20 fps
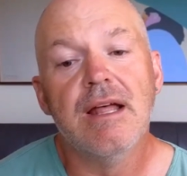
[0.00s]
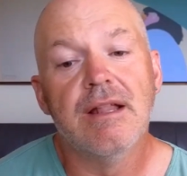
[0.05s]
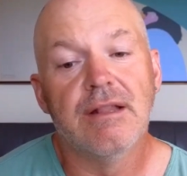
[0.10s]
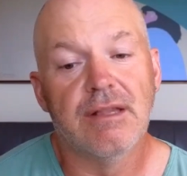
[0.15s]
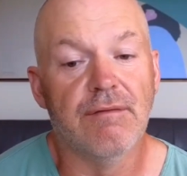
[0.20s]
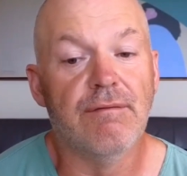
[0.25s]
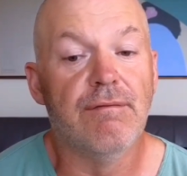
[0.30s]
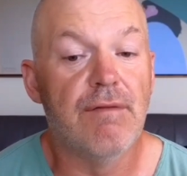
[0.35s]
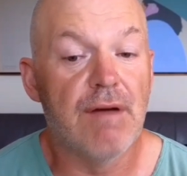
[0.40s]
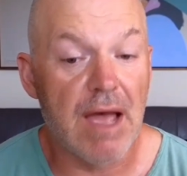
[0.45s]

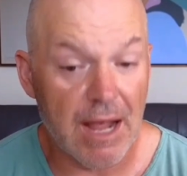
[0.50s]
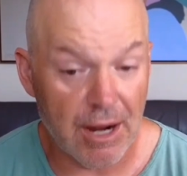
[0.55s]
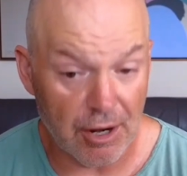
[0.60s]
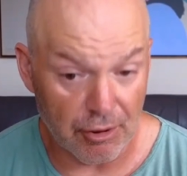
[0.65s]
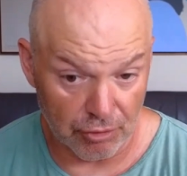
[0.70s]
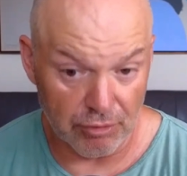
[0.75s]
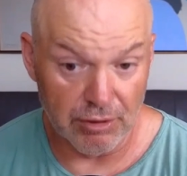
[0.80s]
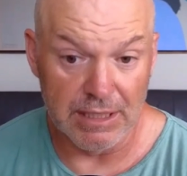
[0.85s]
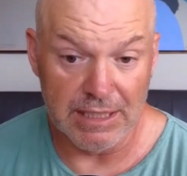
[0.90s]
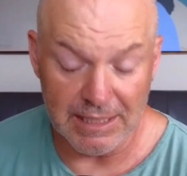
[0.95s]
the
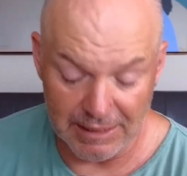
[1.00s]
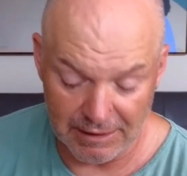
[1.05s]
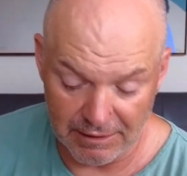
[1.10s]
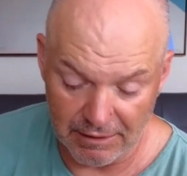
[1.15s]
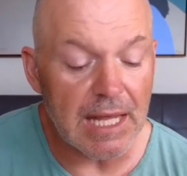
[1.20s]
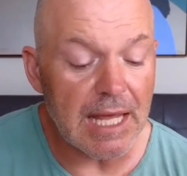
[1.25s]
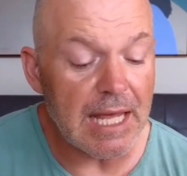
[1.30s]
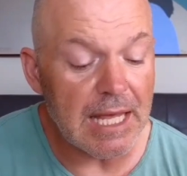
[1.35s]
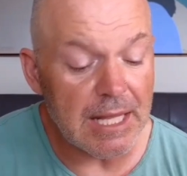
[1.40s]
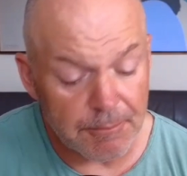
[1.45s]

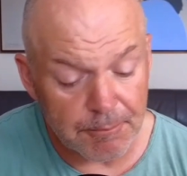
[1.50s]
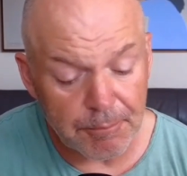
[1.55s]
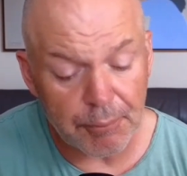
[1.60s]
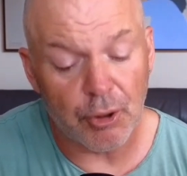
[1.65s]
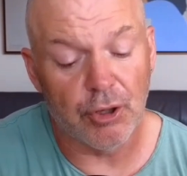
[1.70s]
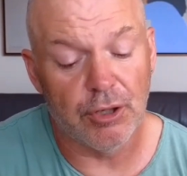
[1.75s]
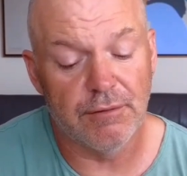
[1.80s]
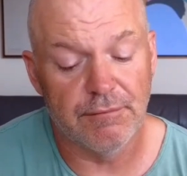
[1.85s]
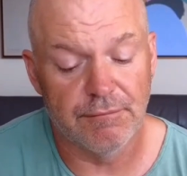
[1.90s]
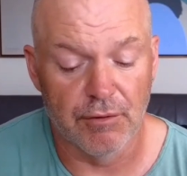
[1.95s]
very
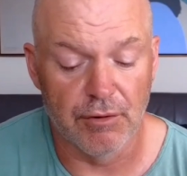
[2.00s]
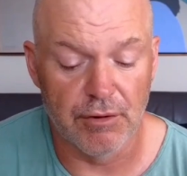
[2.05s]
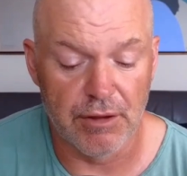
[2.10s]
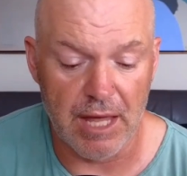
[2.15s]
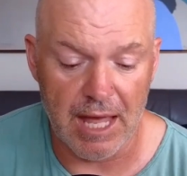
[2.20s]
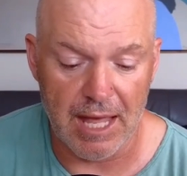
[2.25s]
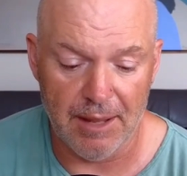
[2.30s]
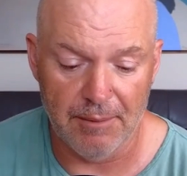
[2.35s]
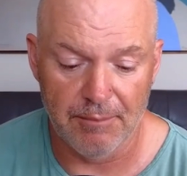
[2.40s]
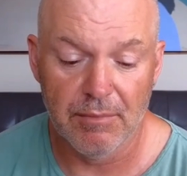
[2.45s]
input for
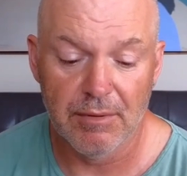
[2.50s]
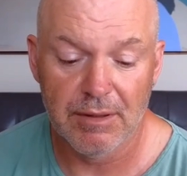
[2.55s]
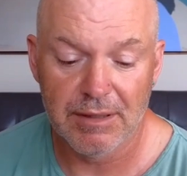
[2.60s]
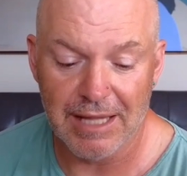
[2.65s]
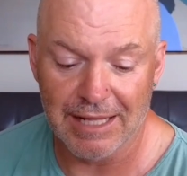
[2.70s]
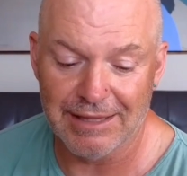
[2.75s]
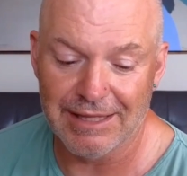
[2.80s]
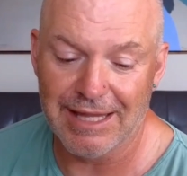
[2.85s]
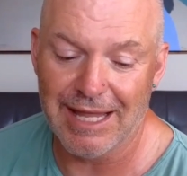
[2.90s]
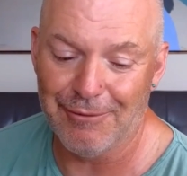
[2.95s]
them
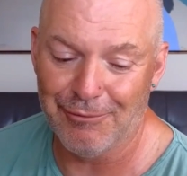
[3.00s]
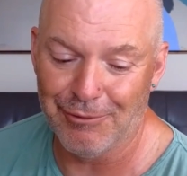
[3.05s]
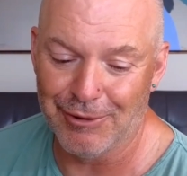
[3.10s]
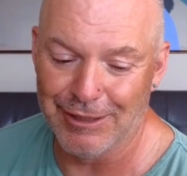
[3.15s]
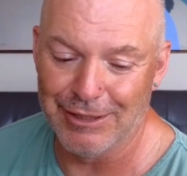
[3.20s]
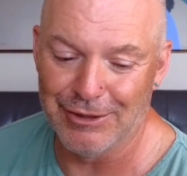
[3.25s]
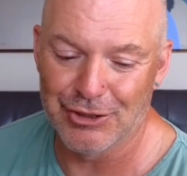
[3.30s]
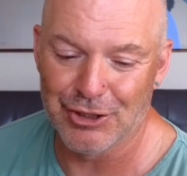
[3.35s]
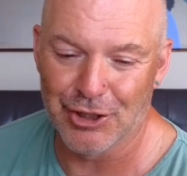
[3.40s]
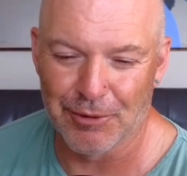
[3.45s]
that they will
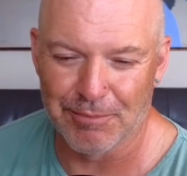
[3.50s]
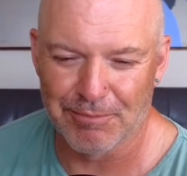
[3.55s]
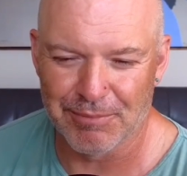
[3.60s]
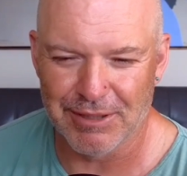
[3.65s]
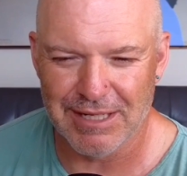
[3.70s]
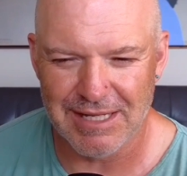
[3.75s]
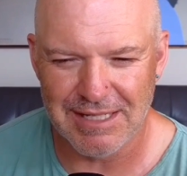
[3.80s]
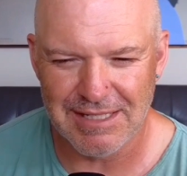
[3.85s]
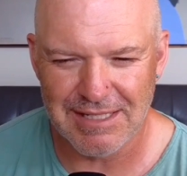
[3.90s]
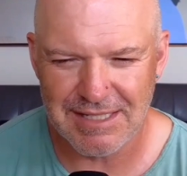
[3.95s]

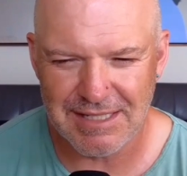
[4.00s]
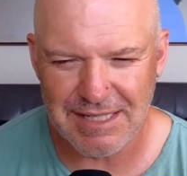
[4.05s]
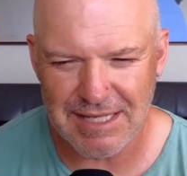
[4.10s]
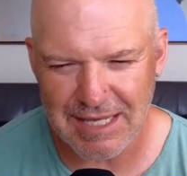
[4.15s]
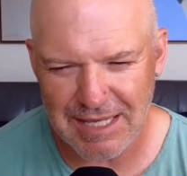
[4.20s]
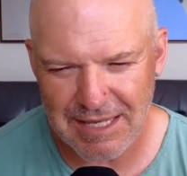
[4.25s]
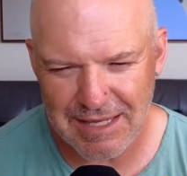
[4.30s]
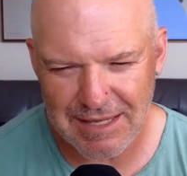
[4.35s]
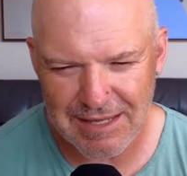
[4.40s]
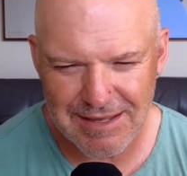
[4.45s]
interpret as,
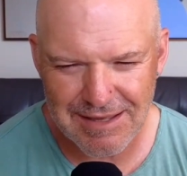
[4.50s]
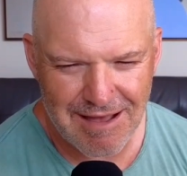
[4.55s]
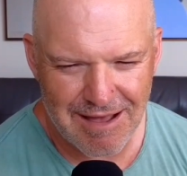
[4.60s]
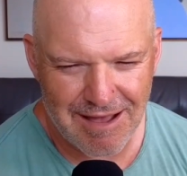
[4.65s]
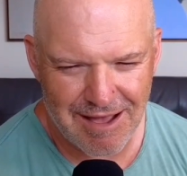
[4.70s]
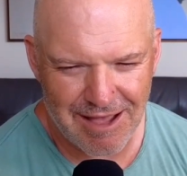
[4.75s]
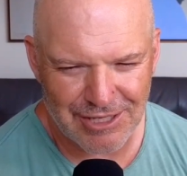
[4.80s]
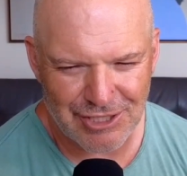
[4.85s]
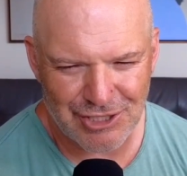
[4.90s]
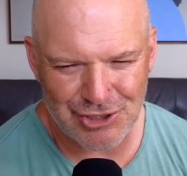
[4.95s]
see,
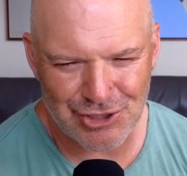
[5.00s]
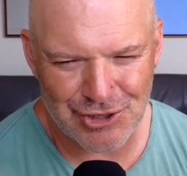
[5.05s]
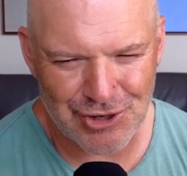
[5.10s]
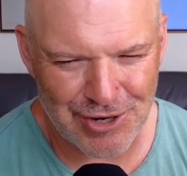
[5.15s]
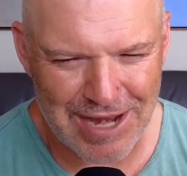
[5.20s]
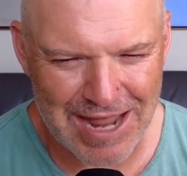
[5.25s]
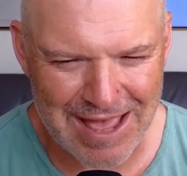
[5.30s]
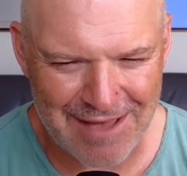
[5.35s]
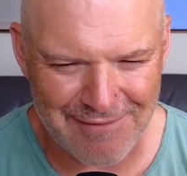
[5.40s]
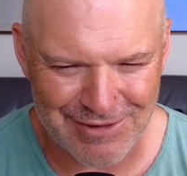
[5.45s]
I
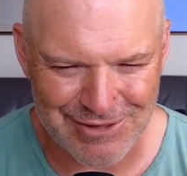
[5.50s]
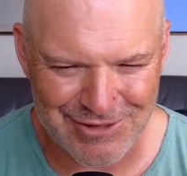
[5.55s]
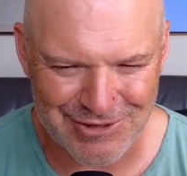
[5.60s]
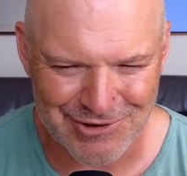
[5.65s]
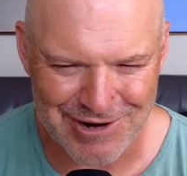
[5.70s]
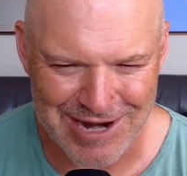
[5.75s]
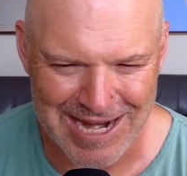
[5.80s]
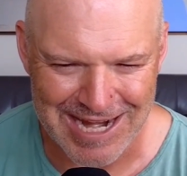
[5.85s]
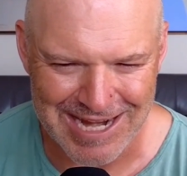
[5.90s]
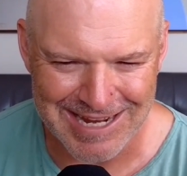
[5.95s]
should have a
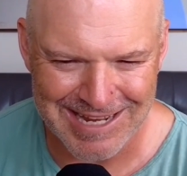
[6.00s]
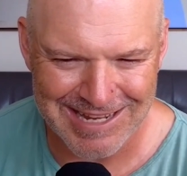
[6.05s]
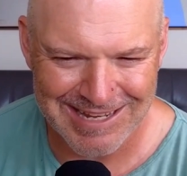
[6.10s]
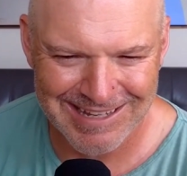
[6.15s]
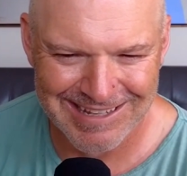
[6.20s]
drink,